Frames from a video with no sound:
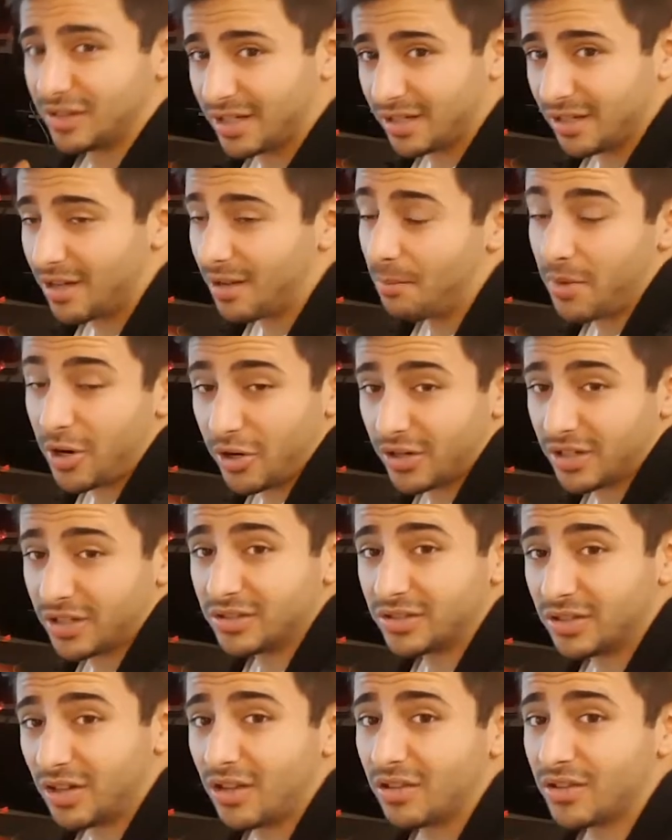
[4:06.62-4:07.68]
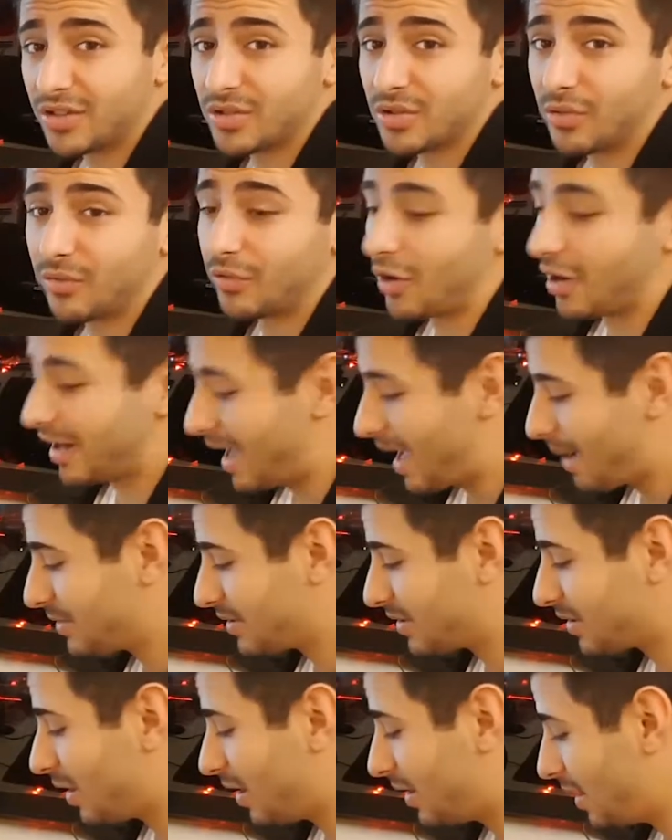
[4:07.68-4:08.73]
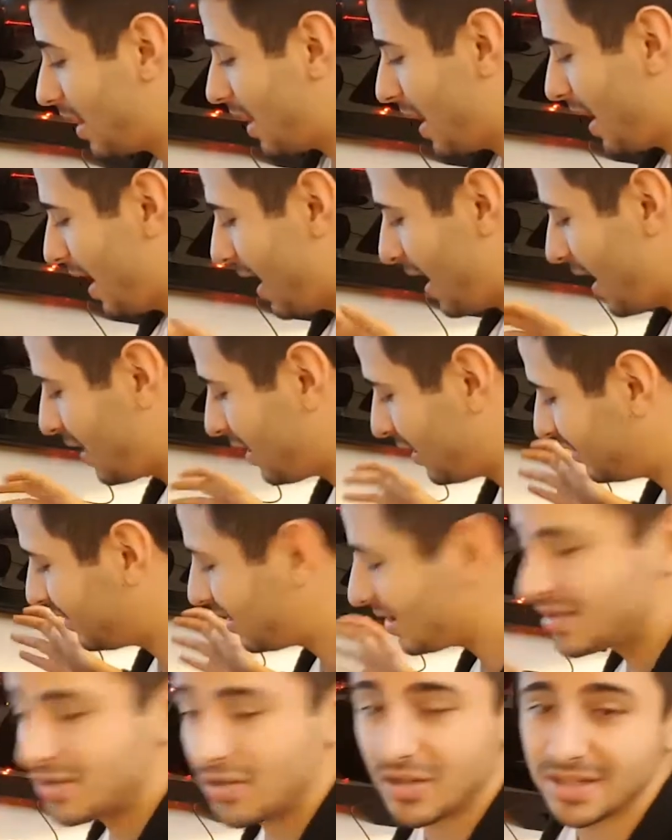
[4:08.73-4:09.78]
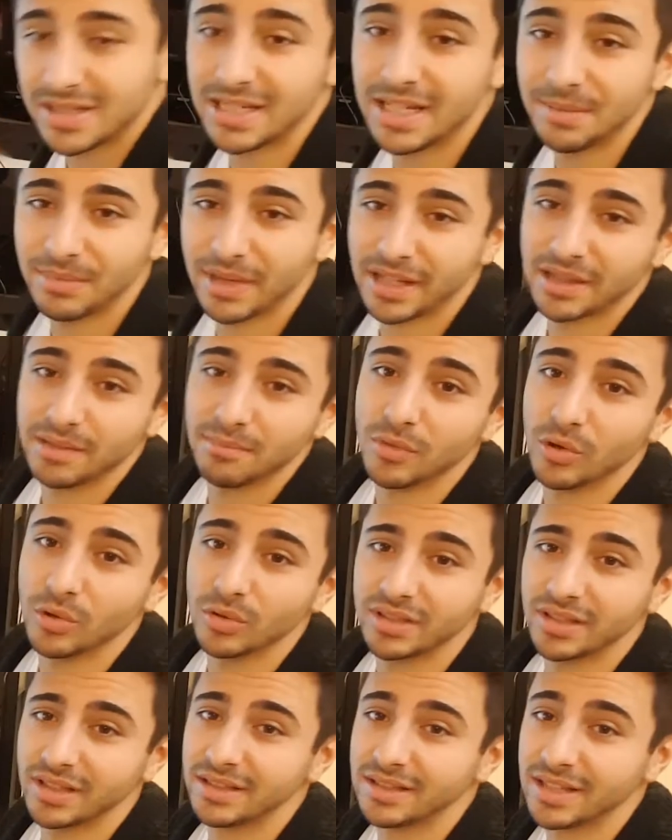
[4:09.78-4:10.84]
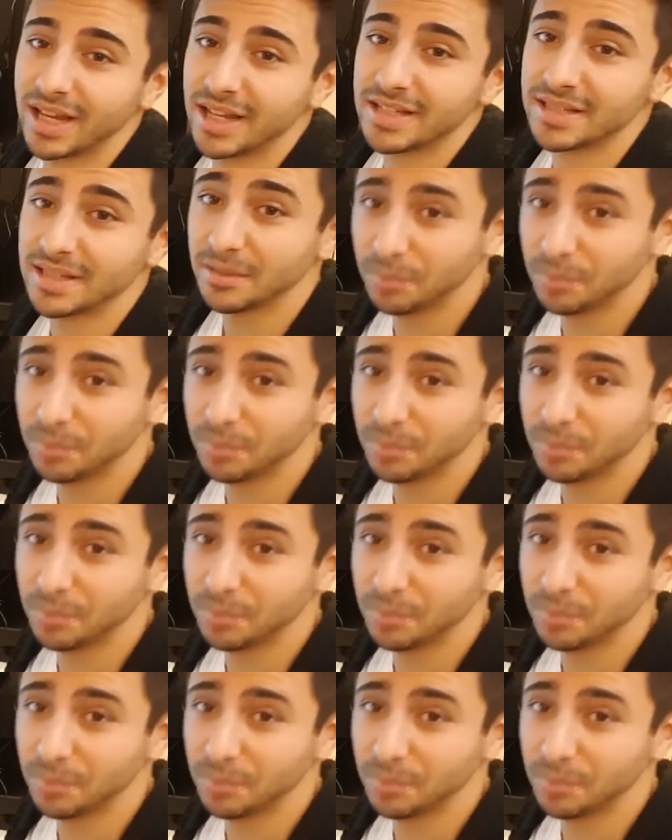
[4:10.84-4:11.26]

American dollars over on Amazon, and it does not seem like the most enticing